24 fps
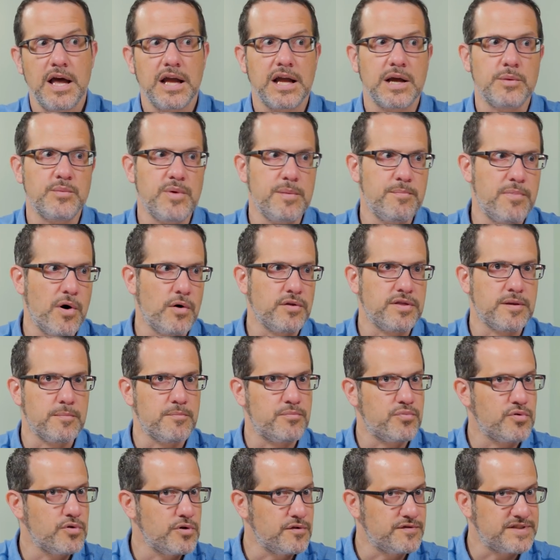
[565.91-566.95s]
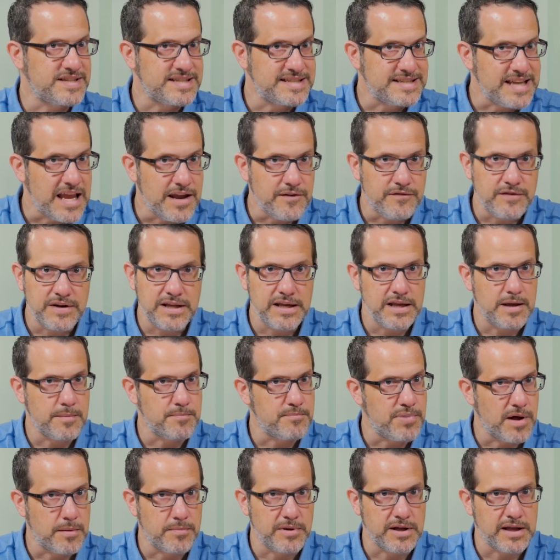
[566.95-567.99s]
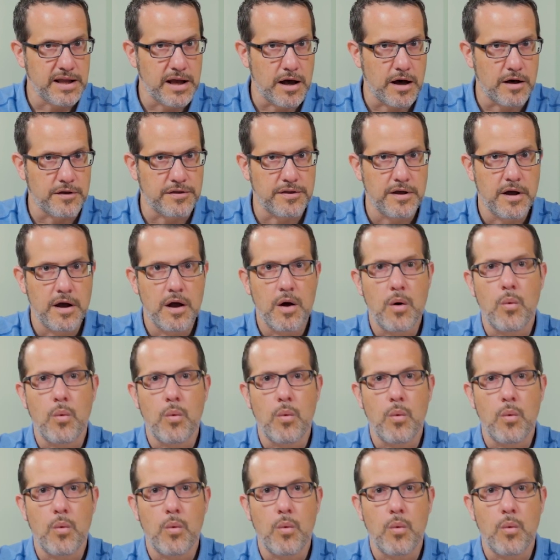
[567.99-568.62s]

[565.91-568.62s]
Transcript: can we both improve safety and public health